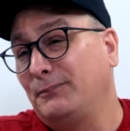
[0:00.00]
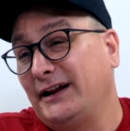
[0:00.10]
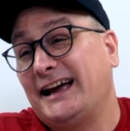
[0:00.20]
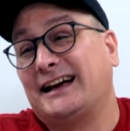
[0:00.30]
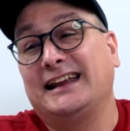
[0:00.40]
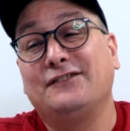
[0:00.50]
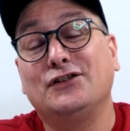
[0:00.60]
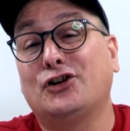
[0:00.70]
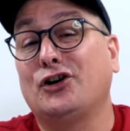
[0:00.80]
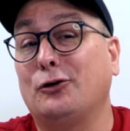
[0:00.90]
But heck, I'd
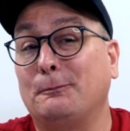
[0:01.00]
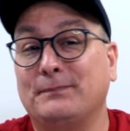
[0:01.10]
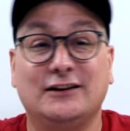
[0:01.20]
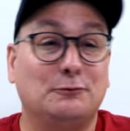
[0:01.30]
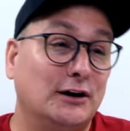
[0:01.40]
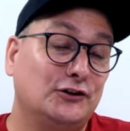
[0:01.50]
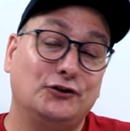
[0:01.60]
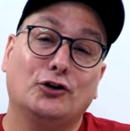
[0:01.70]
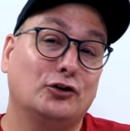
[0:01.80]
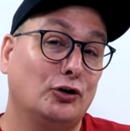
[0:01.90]
even go, as much
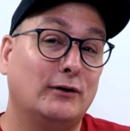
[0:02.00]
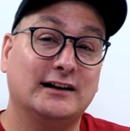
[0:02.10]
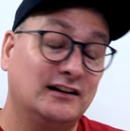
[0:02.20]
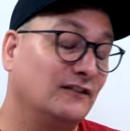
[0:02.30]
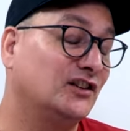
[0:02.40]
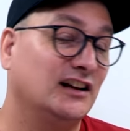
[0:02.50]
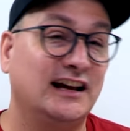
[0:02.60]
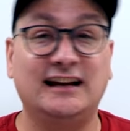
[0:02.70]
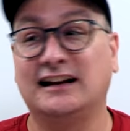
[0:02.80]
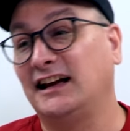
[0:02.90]
as y'all know I love to
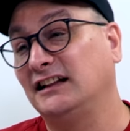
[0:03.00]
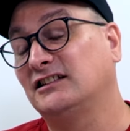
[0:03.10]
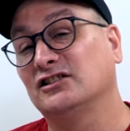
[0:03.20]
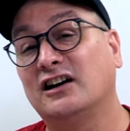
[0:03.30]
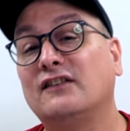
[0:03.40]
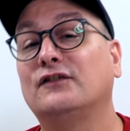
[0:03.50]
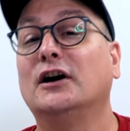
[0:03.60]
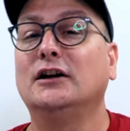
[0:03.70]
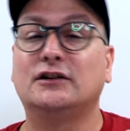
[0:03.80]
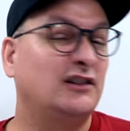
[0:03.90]
hate and I hate to love
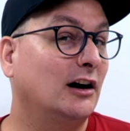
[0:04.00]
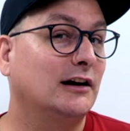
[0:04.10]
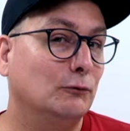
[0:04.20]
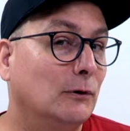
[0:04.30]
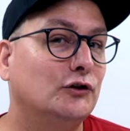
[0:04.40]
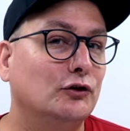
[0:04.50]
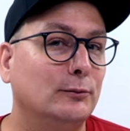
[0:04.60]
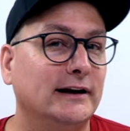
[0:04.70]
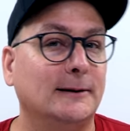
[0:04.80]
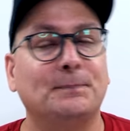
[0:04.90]
the Ducky One 2
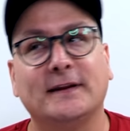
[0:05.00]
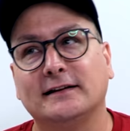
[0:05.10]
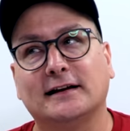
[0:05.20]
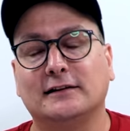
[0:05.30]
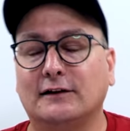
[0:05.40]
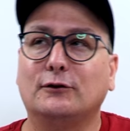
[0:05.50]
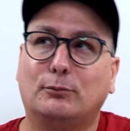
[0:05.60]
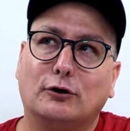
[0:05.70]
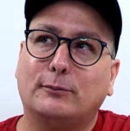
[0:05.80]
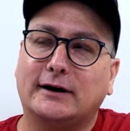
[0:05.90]
Mini. Like, I love the
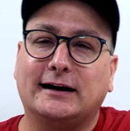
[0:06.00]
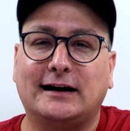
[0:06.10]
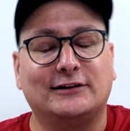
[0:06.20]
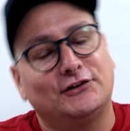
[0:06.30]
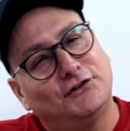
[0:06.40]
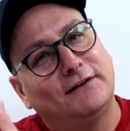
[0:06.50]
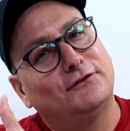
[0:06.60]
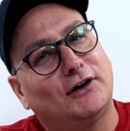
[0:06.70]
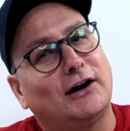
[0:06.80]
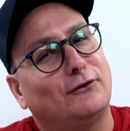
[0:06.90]
board, but
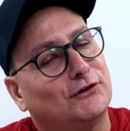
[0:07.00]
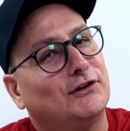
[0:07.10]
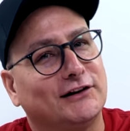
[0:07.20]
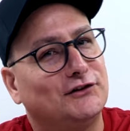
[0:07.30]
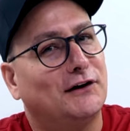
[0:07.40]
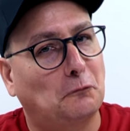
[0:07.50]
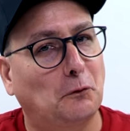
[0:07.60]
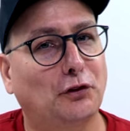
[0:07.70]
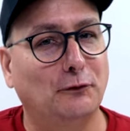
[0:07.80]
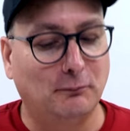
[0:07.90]
I always say it's never
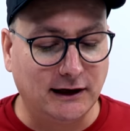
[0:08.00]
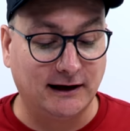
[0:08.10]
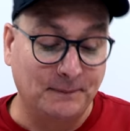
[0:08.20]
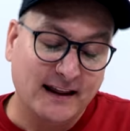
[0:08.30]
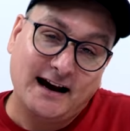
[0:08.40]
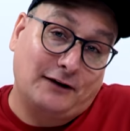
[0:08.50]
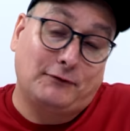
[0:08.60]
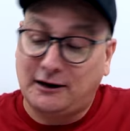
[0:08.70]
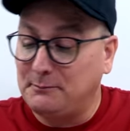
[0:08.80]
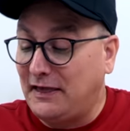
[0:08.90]
worth the money. I'd
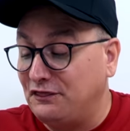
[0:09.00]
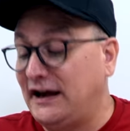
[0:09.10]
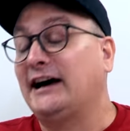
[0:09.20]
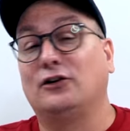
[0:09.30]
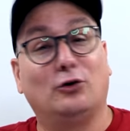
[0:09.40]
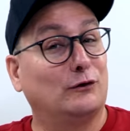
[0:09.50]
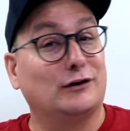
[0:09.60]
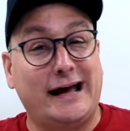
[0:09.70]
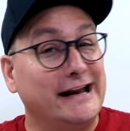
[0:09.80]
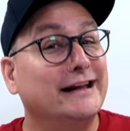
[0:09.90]
recommend that over
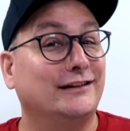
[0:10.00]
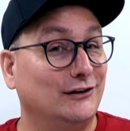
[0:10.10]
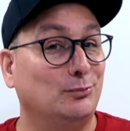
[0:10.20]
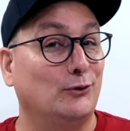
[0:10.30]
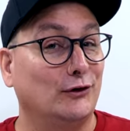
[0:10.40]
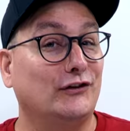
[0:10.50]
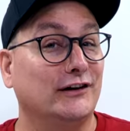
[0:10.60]
any of these boards